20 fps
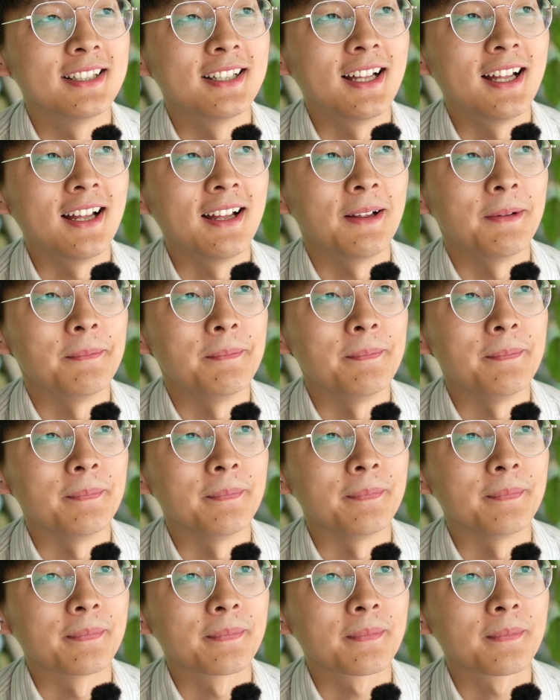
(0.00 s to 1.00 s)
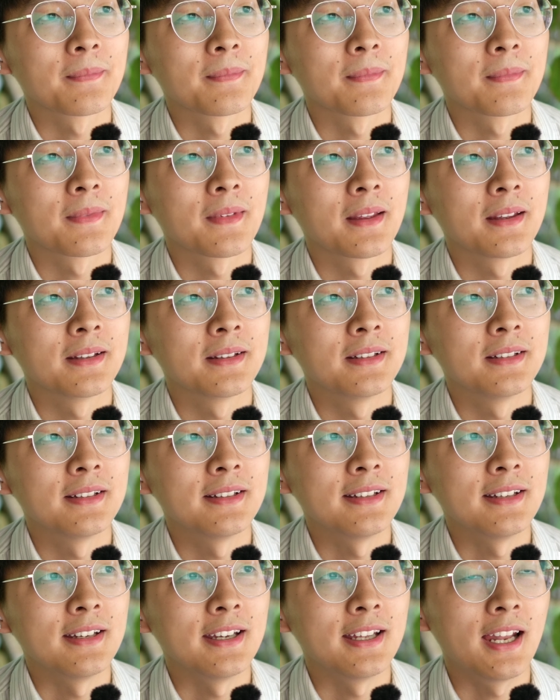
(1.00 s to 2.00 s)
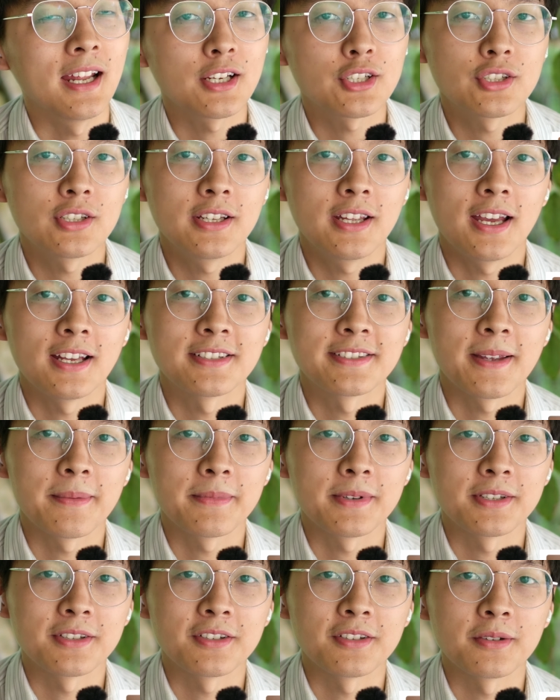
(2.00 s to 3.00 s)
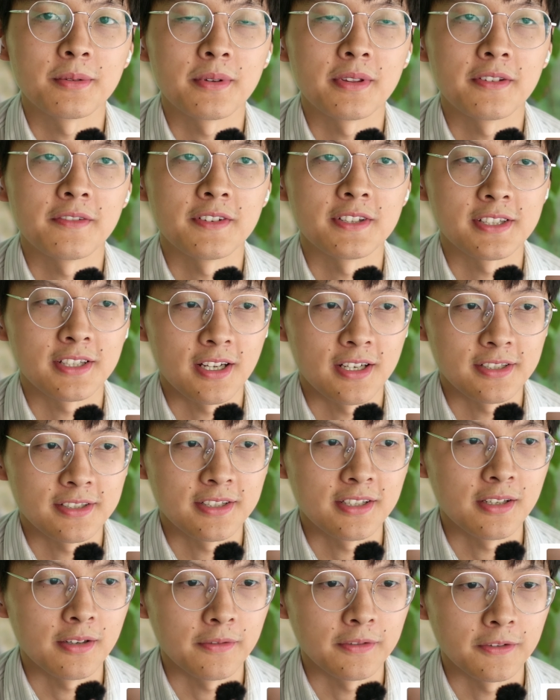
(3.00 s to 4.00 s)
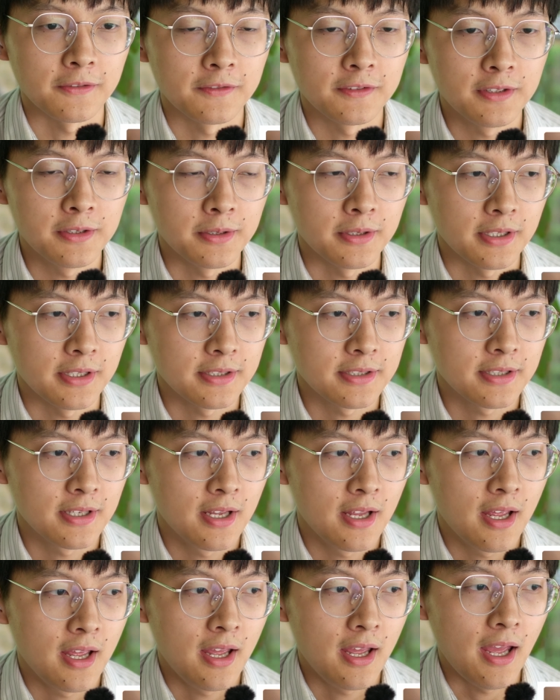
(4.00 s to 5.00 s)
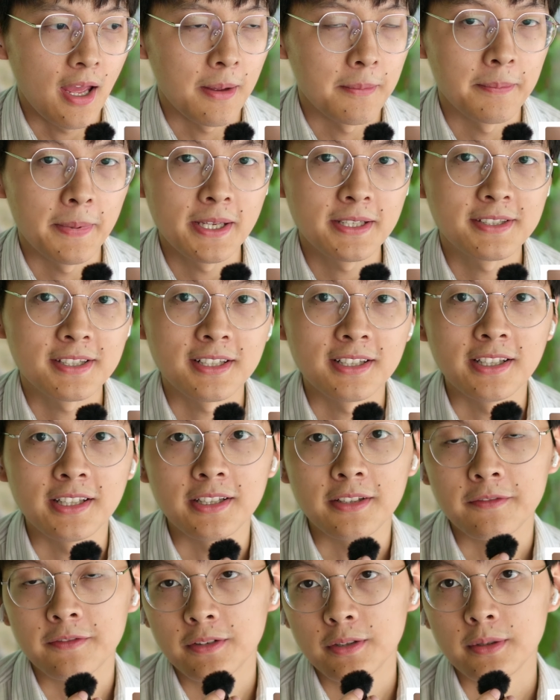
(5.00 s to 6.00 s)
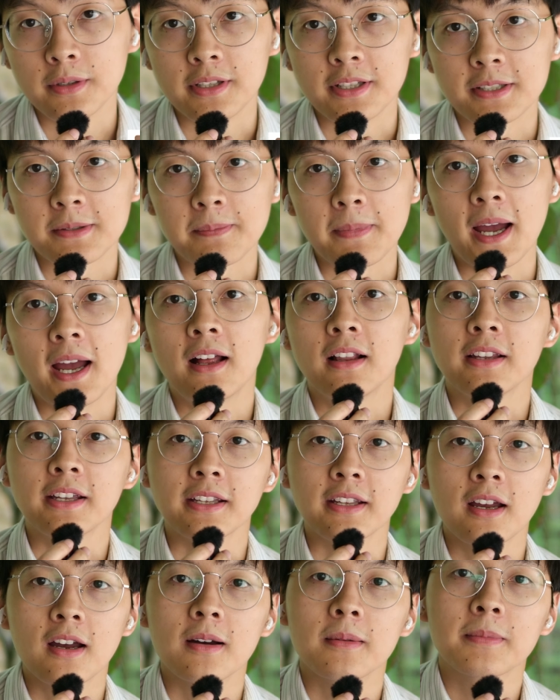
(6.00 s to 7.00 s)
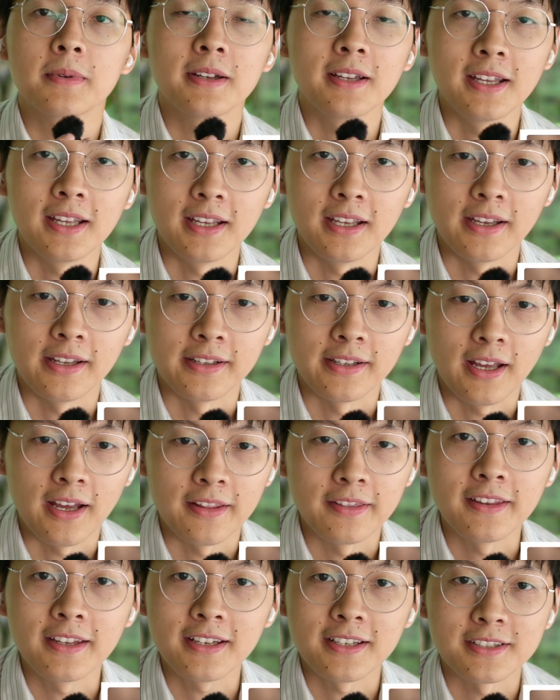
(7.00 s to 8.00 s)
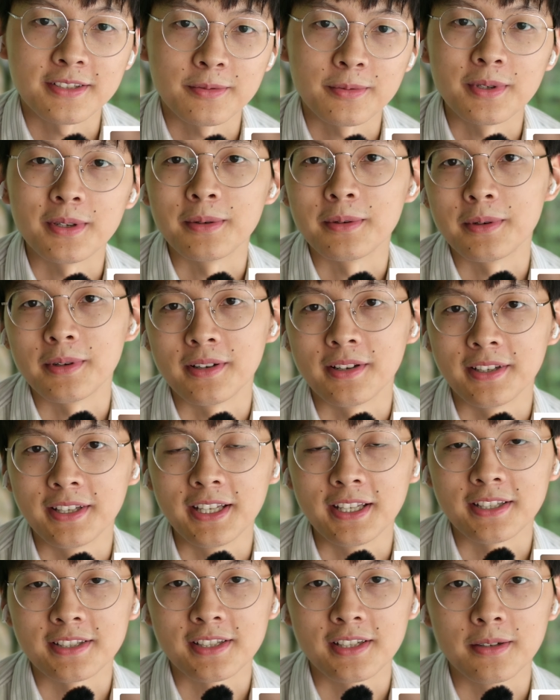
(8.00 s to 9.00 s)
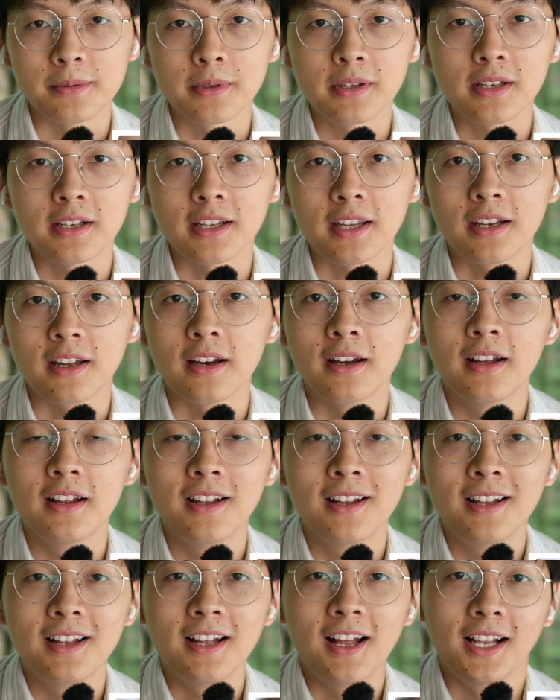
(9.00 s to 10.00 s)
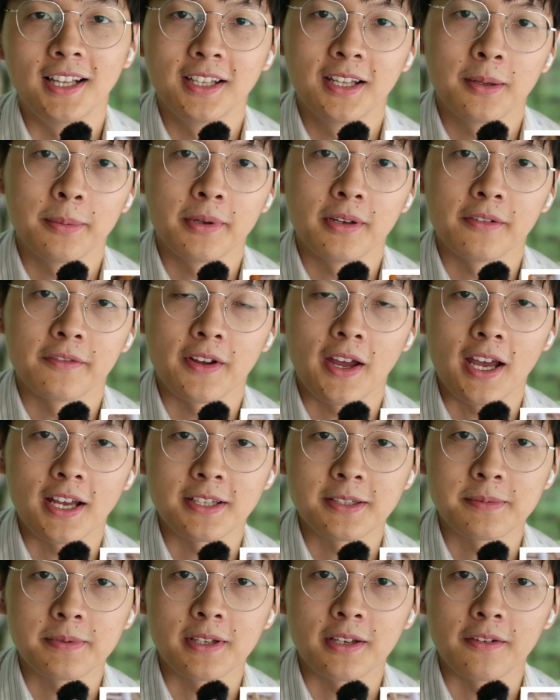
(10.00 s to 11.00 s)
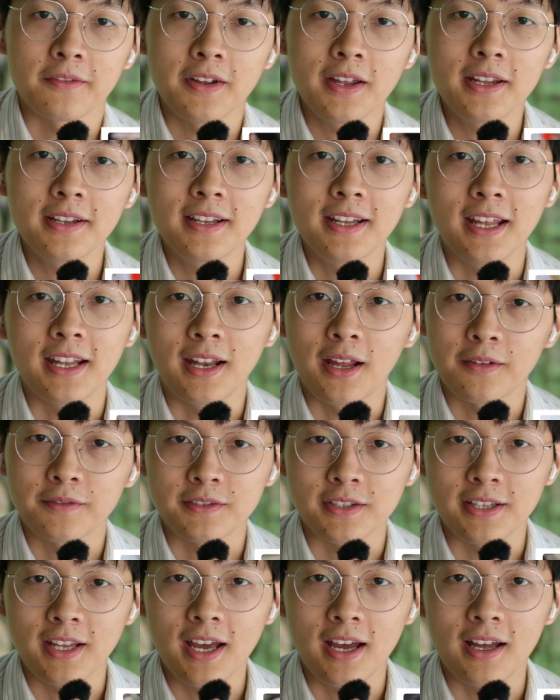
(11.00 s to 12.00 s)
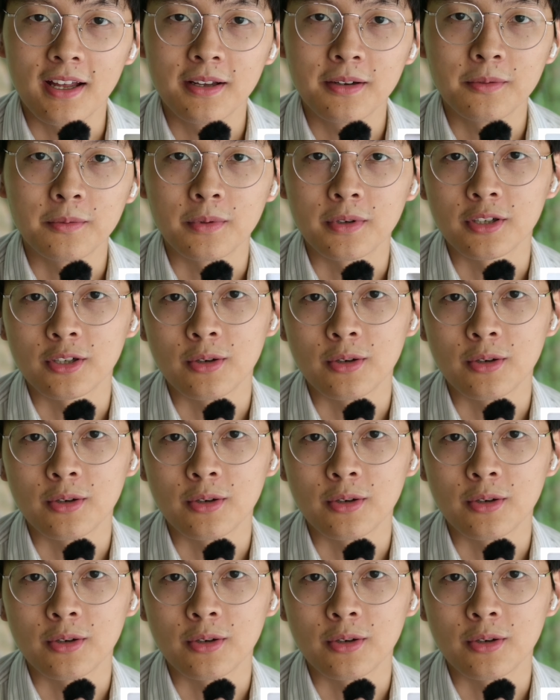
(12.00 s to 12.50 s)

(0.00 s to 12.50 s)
it actually has something to do with the viscosity of the fluid, and basically the fluid is piling up, and I think it's really neat. So we're gonna get a little bit of a high speed of it, and after that we're